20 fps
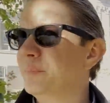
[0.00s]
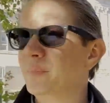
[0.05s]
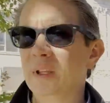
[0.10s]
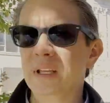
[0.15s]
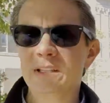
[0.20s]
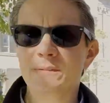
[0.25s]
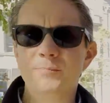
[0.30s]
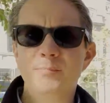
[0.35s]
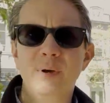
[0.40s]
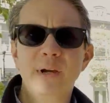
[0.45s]

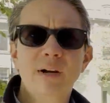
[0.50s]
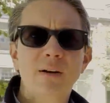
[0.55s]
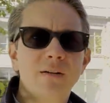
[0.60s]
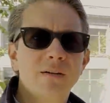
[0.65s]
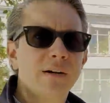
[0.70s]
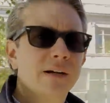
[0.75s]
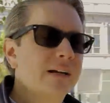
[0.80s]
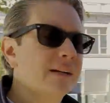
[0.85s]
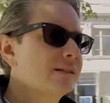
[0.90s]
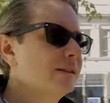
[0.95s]
It's bigger,
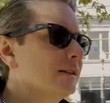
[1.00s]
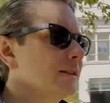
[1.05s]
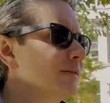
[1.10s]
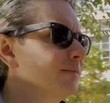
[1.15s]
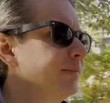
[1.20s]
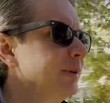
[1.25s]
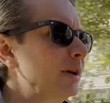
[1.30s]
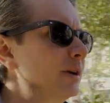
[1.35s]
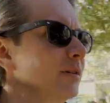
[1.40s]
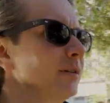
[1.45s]
like I said, it's
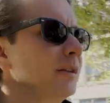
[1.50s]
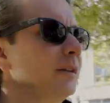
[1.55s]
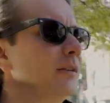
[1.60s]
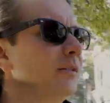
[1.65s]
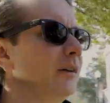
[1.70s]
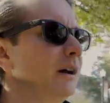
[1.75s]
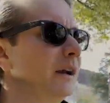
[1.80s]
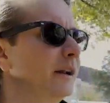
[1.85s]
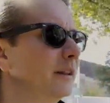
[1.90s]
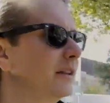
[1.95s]
bigger than a
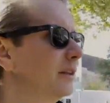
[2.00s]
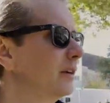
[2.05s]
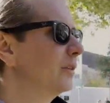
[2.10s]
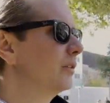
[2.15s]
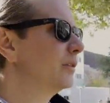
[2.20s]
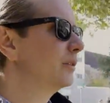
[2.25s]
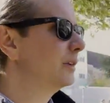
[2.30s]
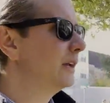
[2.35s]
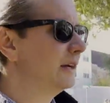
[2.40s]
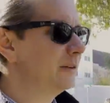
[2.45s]
lot of the
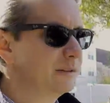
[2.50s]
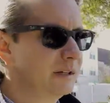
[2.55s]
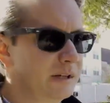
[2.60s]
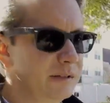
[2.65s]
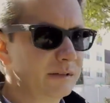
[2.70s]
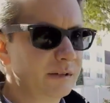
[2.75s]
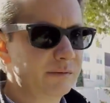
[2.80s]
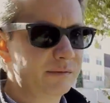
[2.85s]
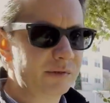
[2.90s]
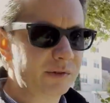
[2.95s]
other
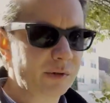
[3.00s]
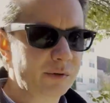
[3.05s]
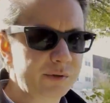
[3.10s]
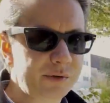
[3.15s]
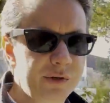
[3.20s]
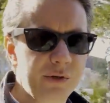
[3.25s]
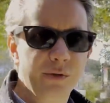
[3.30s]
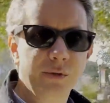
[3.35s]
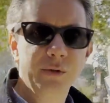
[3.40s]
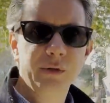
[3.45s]
downtowns I've
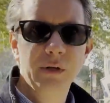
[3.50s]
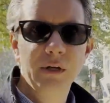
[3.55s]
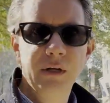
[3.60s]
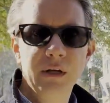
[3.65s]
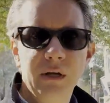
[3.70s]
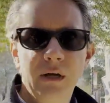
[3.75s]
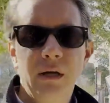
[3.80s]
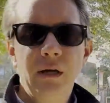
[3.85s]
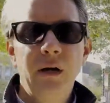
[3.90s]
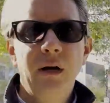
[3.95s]
showed you,
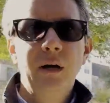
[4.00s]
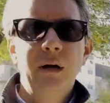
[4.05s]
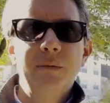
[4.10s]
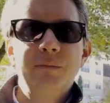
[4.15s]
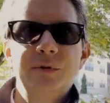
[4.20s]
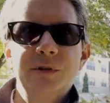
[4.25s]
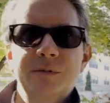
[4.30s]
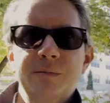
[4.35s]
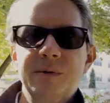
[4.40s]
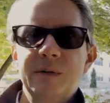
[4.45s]

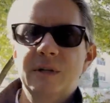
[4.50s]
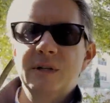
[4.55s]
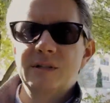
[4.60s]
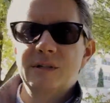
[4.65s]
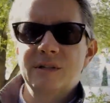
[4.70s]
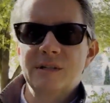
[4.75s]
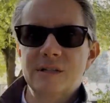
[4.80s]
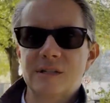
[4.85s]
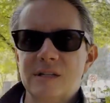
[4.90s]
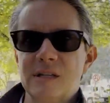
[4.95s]
just because
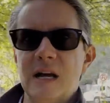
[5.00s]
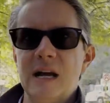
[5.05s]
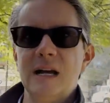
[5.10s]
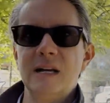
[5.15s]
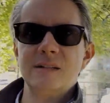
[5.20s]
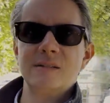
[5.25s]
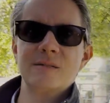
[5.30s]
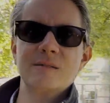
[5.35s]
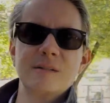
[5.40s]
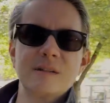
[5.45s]
of the
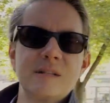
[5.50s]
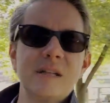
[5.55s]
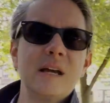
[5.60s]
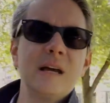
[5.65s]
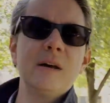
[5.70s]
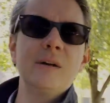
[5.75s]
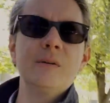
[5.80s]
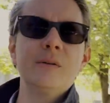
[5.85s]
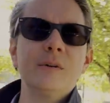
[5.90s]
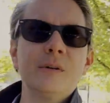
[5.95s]
size of the
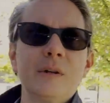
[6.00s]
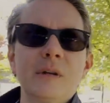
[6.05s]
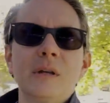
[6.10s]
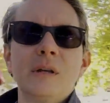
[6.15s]
town.